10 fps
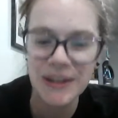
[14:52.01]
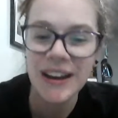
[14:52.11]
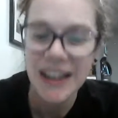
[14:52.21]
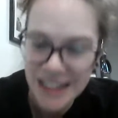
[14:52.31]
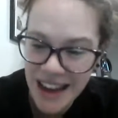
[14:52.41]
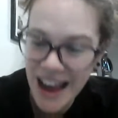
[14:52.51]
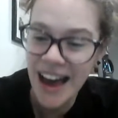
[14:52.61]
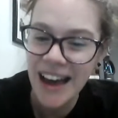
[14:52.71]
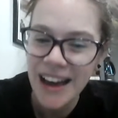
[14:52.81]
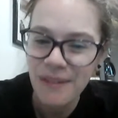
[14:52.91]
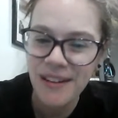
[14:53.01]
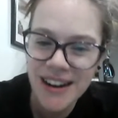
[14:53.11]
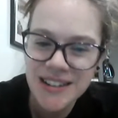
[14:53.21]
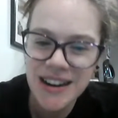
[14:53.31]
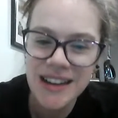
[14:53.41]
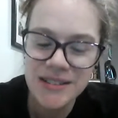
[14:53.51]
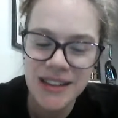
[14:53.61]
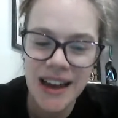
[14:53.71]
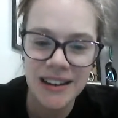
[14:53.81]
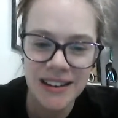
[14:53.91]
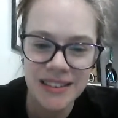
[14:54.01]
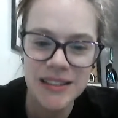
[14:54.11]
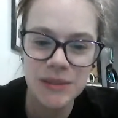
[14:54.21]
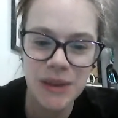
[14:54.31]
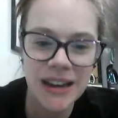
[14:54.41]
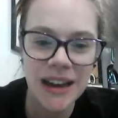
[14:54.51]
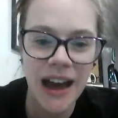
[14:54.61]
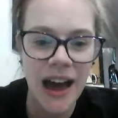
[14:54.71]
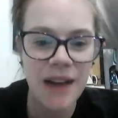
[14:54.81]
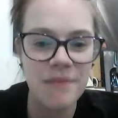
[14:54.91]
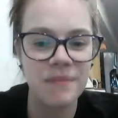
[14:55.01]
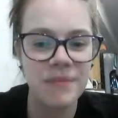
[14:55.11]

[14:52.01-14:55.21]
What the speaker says: So yeah, we're gonna try and do that this week at